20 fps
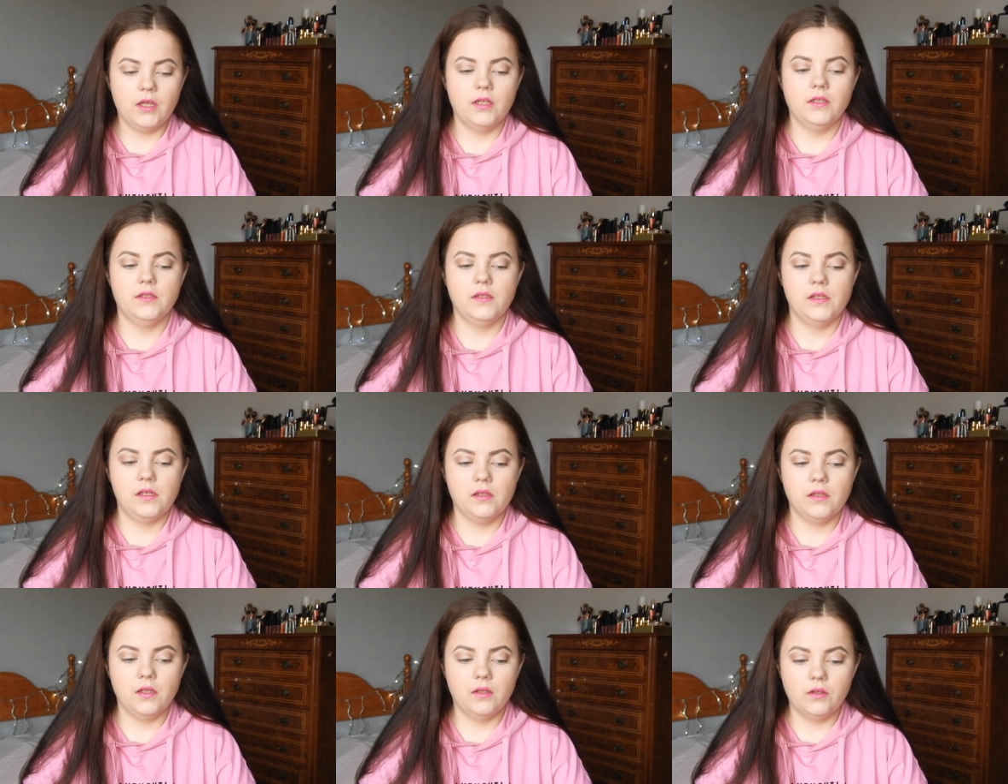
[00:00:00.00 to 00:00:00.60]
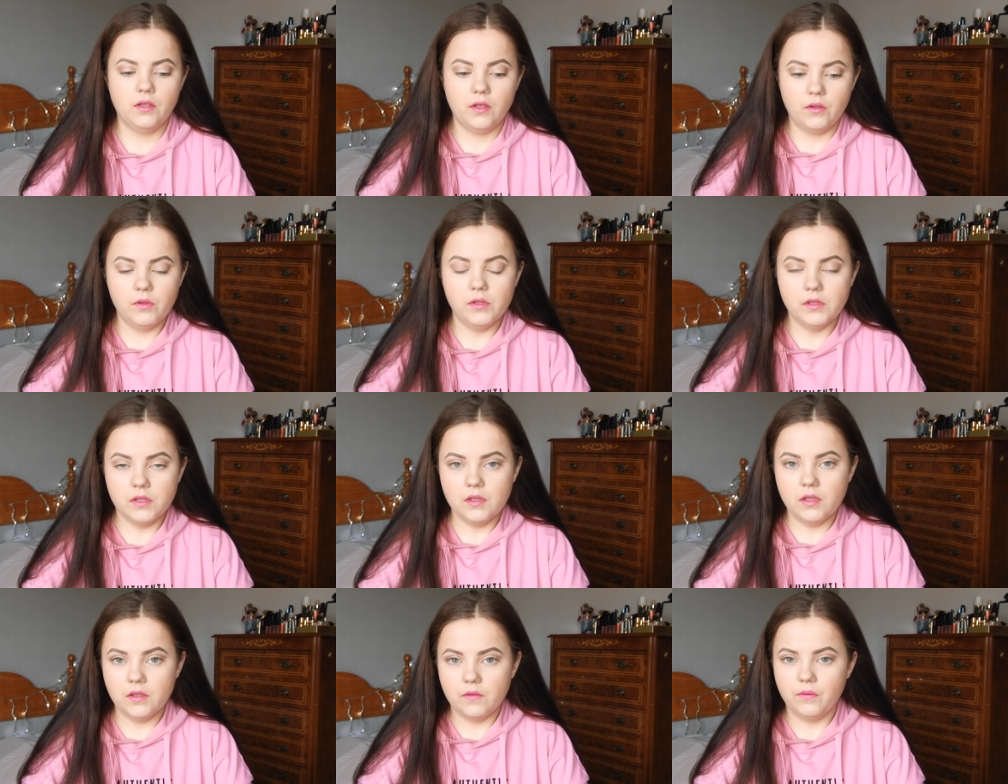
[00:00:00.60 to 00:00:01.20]
and seeing that there
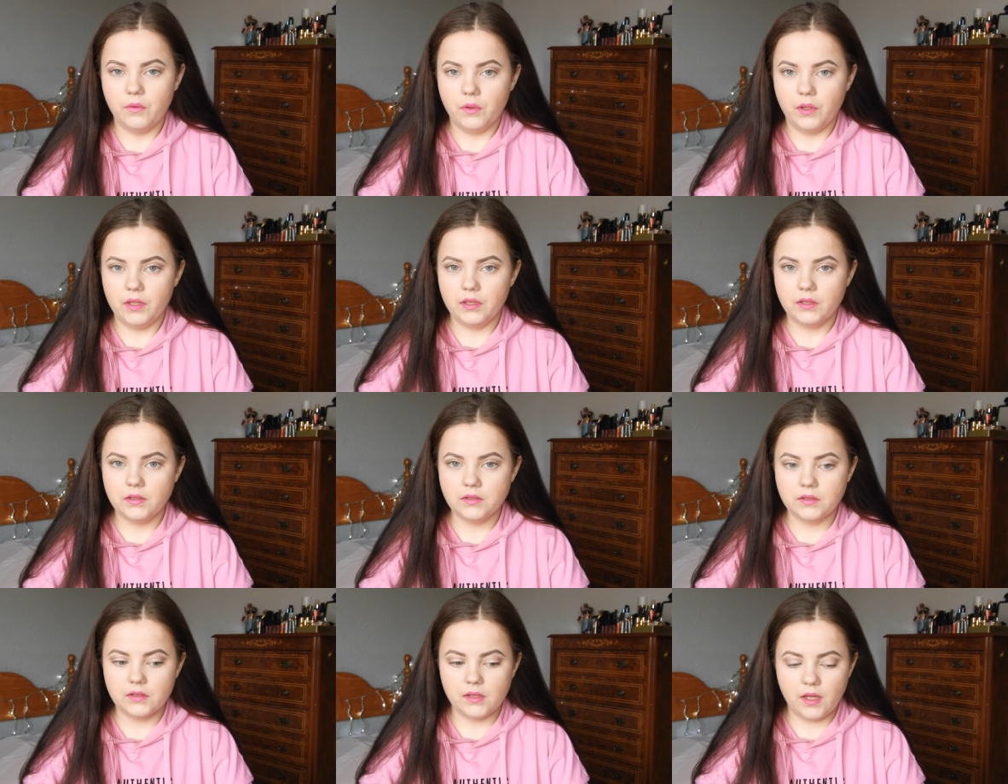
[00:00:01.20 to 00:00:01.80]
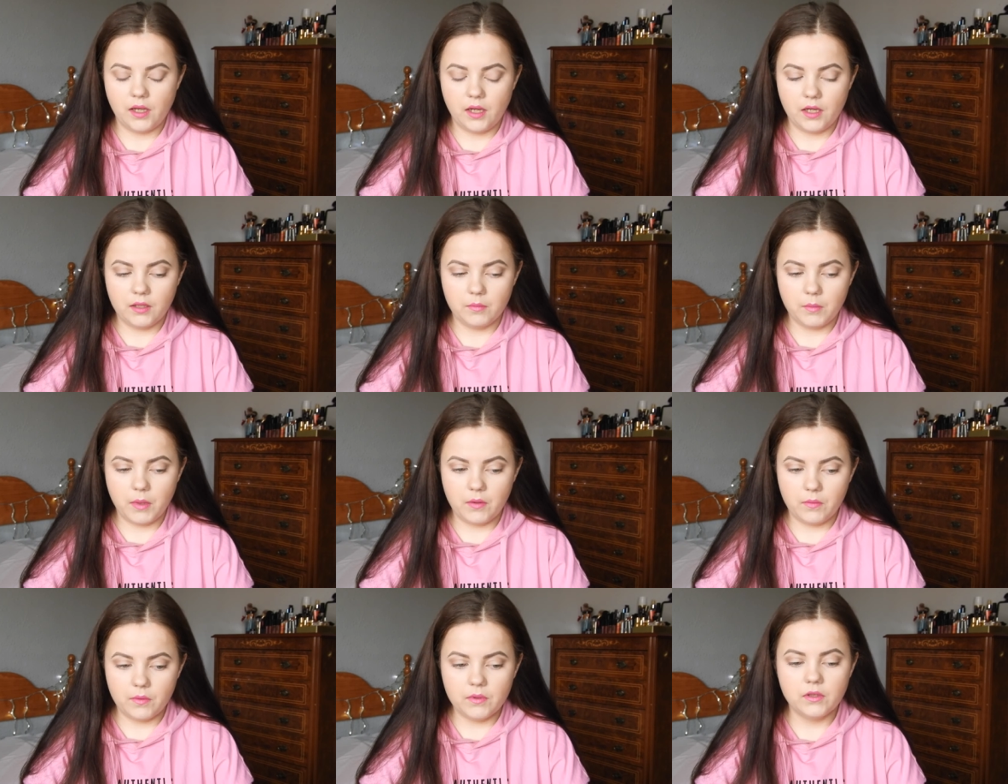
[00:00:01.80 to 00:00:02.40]
is a difference
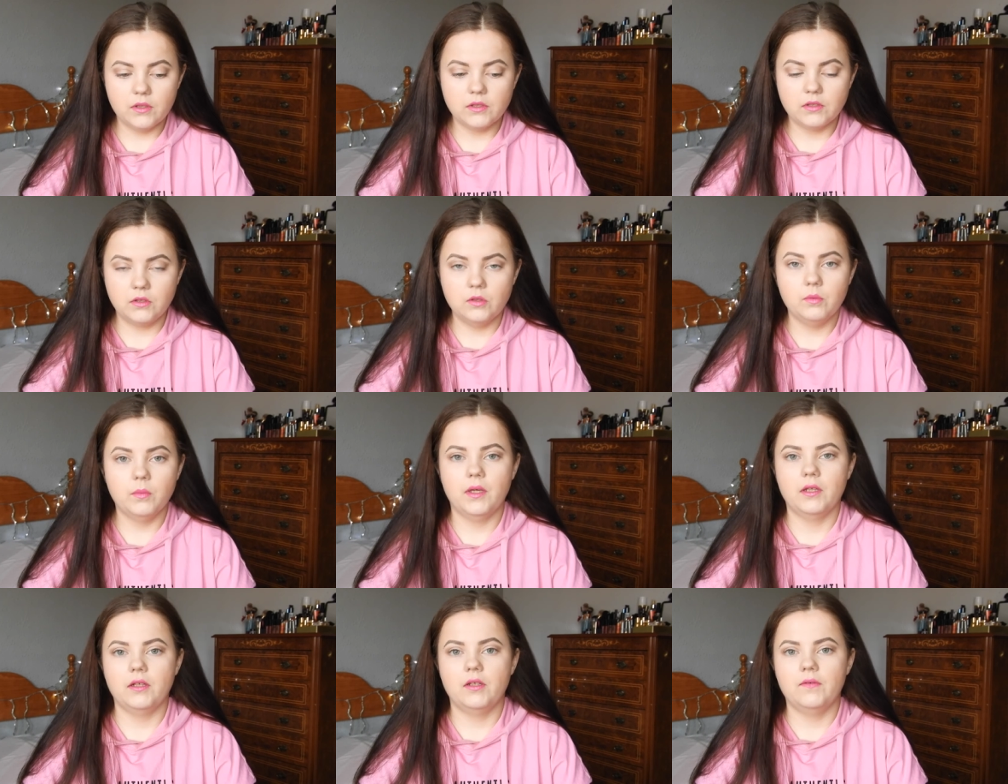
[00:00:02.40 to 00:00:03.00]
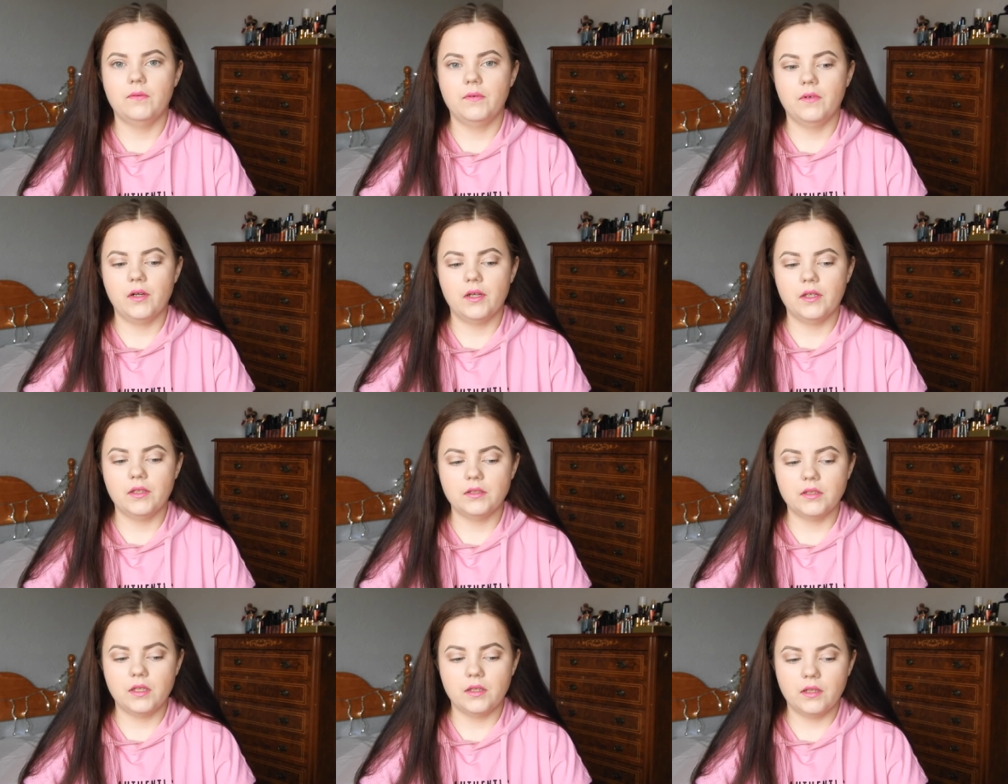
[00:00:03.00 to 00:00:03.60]
and my videos do make
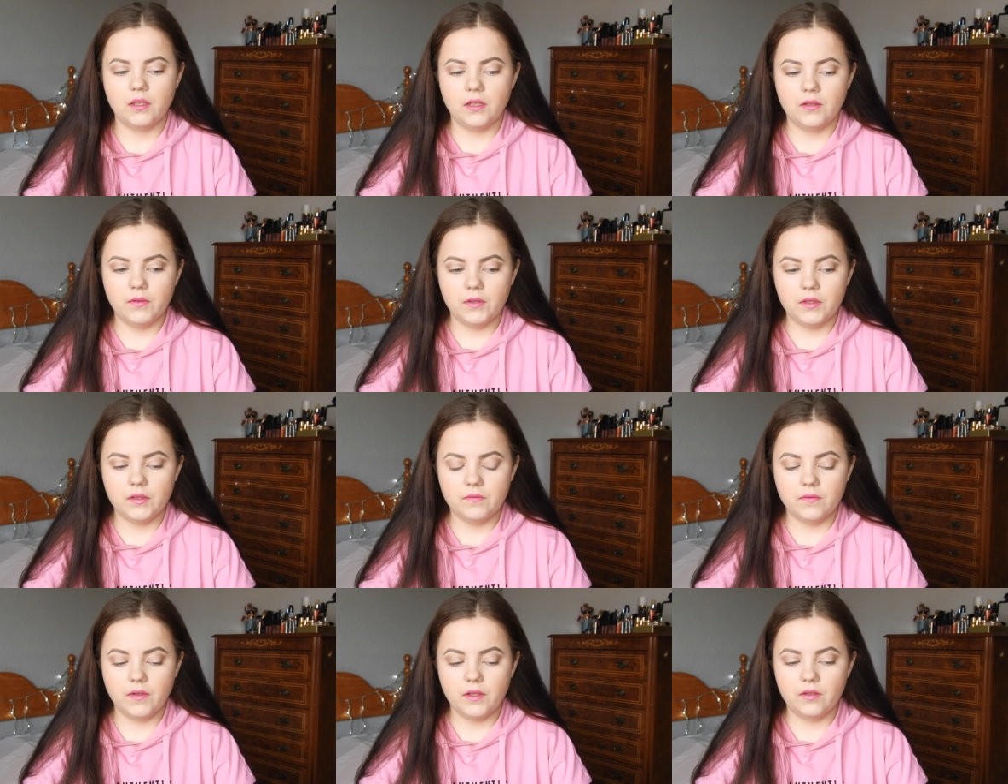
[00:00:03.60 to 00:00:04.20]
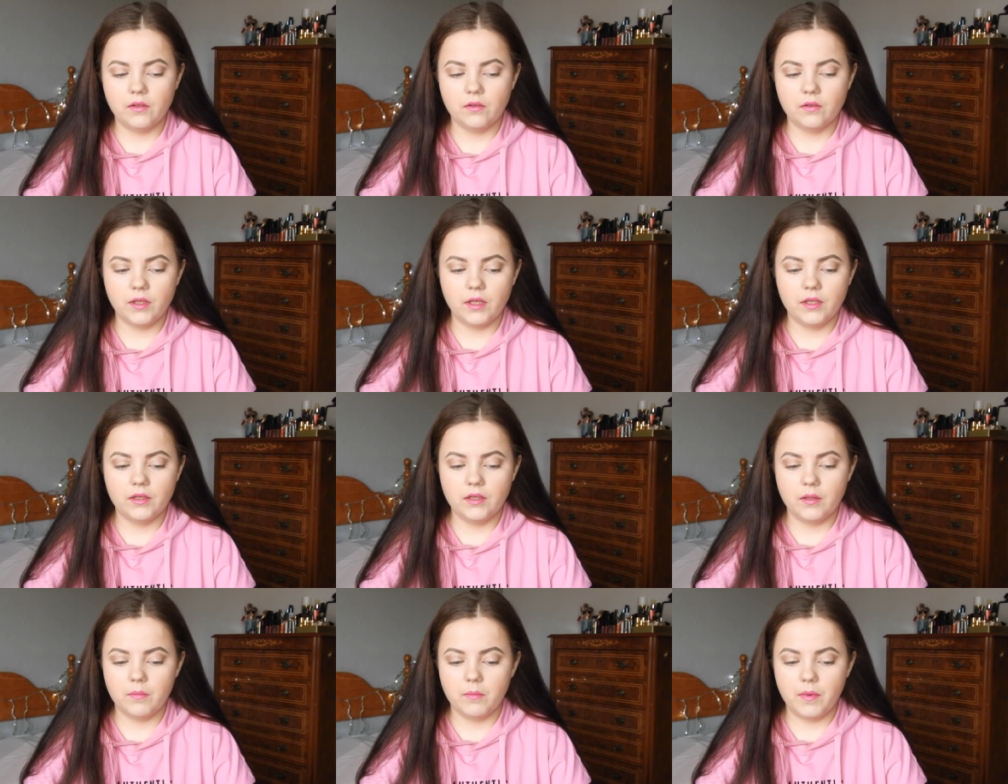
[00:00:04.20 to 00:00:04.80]
difference and even if I don't
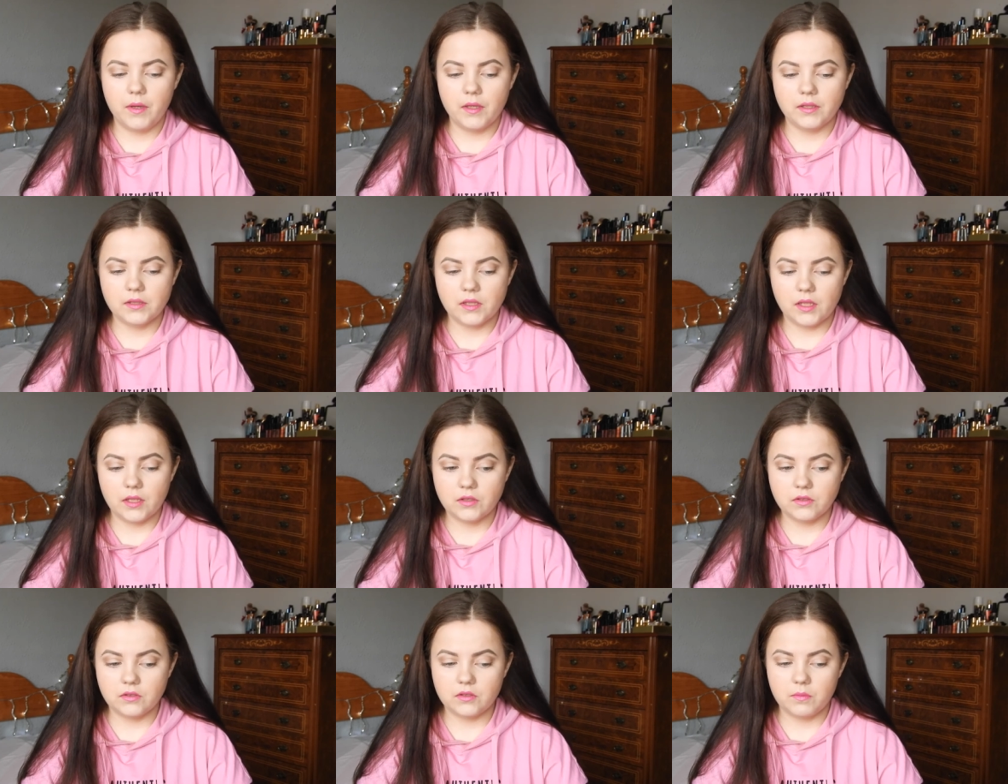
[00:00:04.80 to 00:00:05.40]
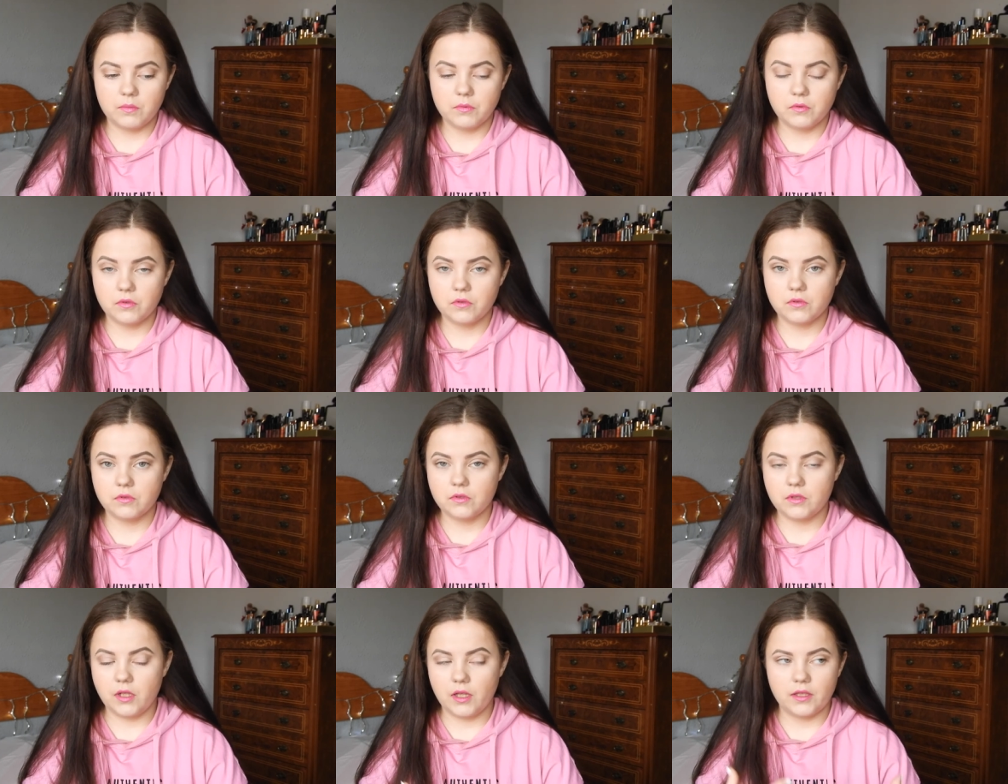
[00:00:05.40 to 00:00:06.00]
get the best like subs,